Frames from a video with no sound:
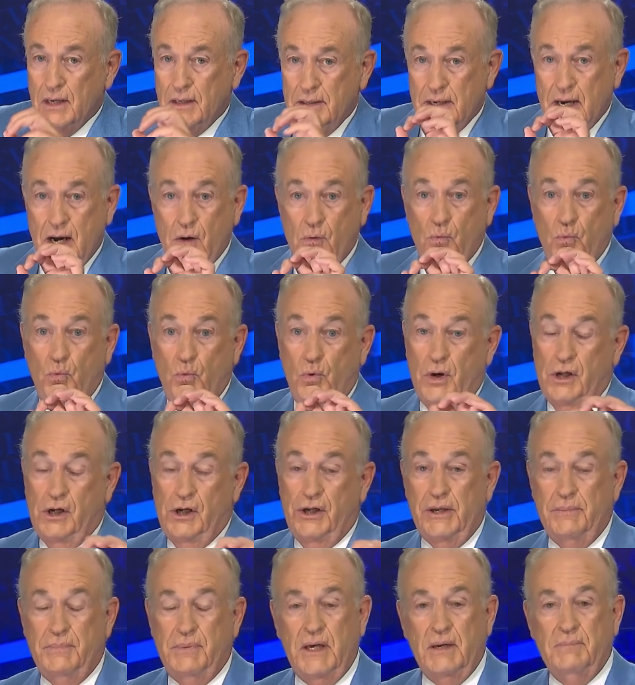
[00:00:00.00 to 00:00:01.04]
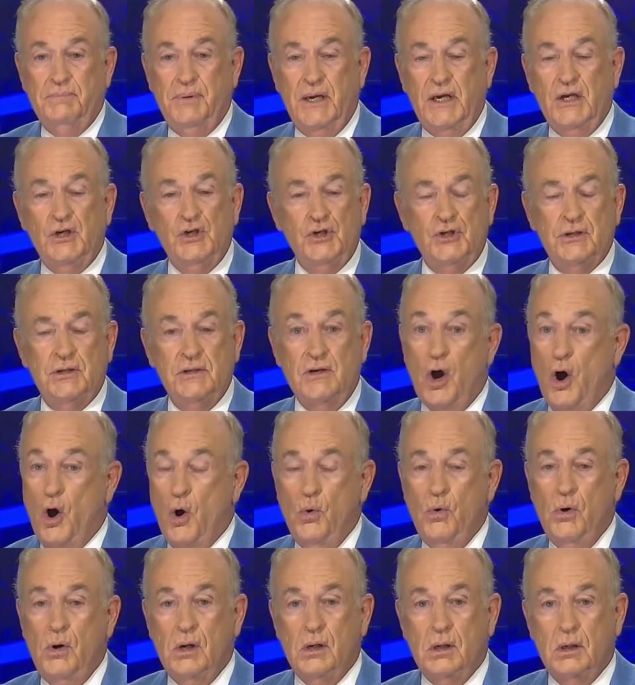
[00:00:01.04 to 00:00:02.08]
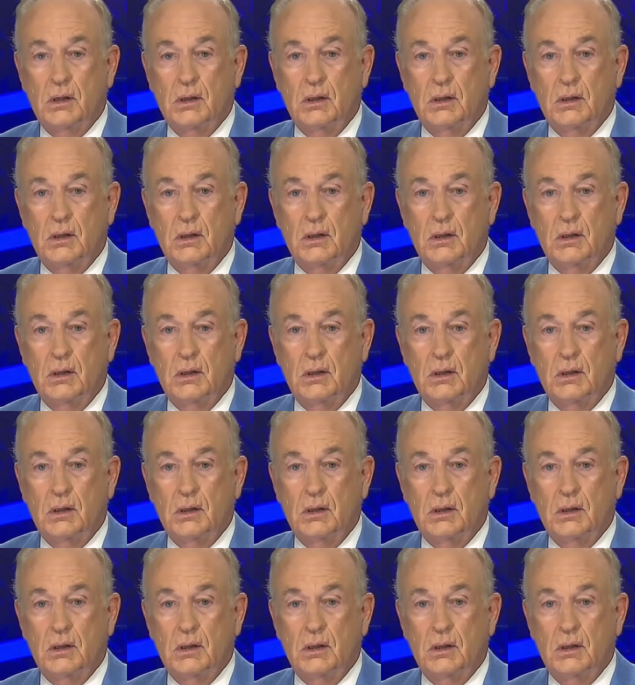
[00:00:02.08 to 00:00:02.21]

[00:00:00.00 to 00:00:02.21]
Now, will he be impeached? No.